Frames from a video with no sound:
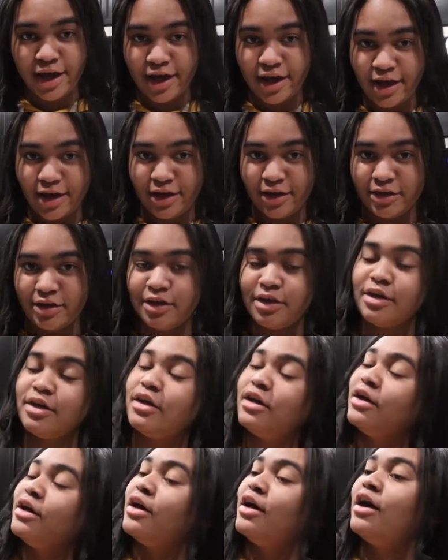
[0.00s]
add
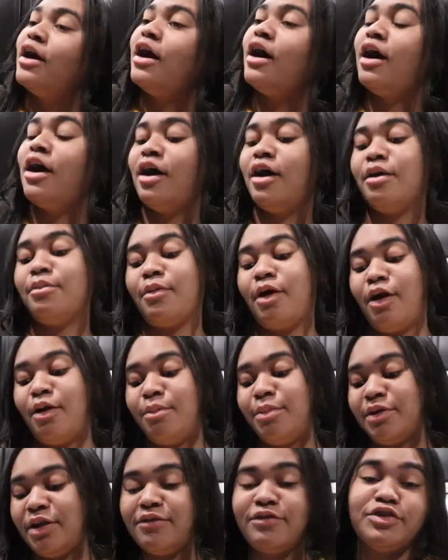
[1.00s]
um, our
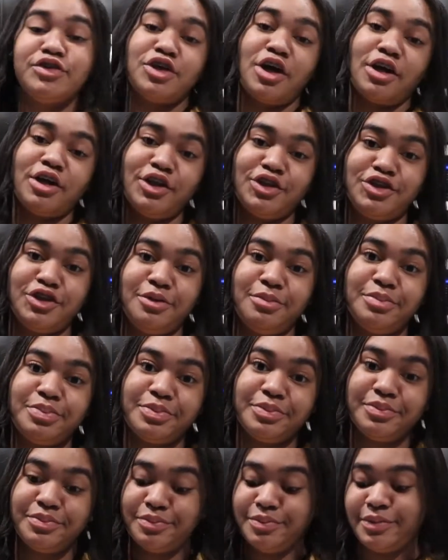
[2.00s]
beloved chocolate chip,
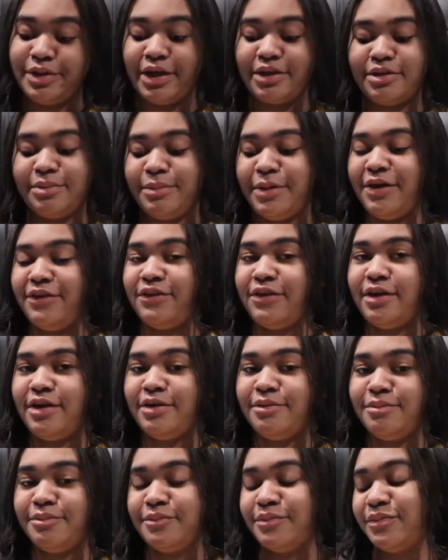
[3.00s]
like the main
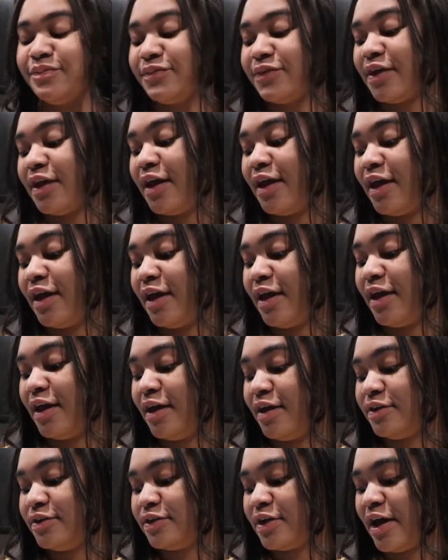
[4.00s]
thing.
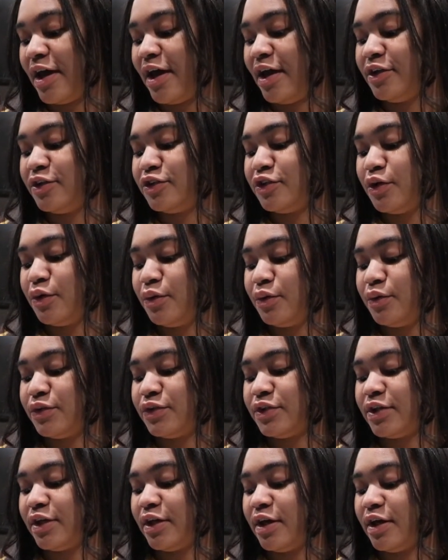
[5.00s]
And I
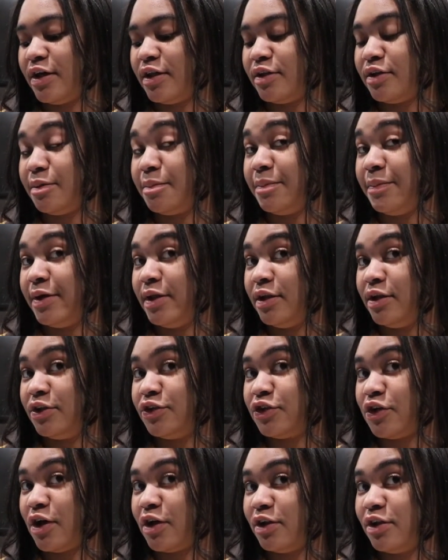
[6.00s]
chose to get the mini
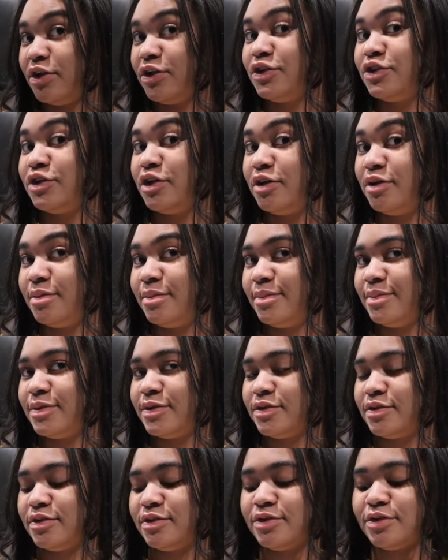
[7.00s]
chocolate
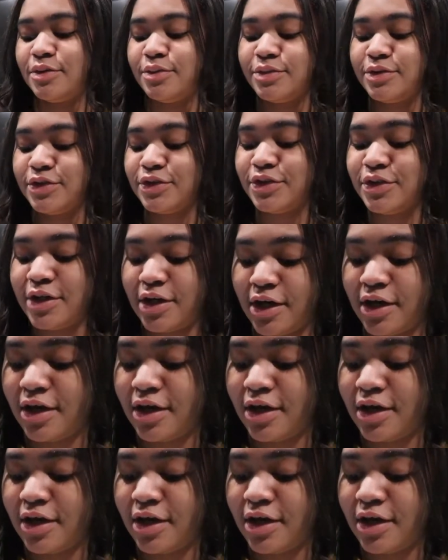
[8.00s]
chips. So we're just gonna